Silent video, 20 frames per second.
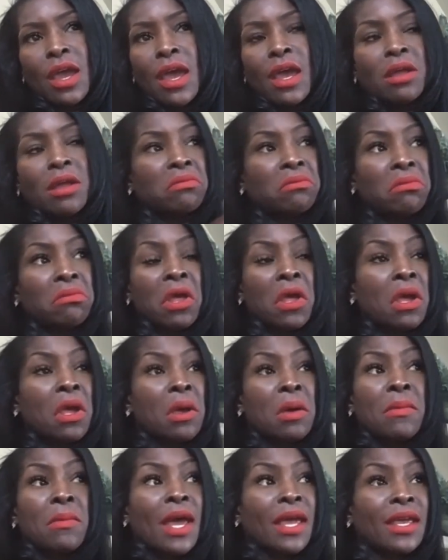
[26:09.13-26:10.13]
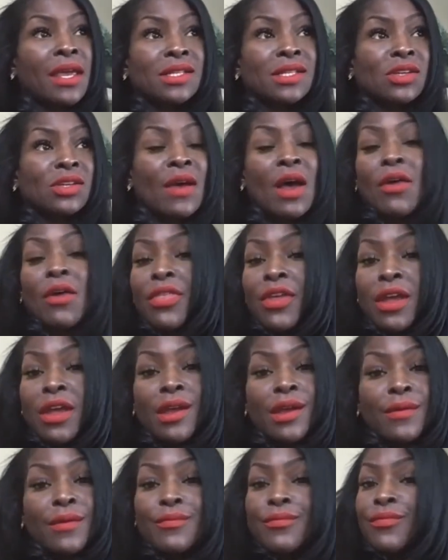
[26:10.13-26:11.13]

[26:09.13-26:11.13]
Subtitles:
And my kids are healthy.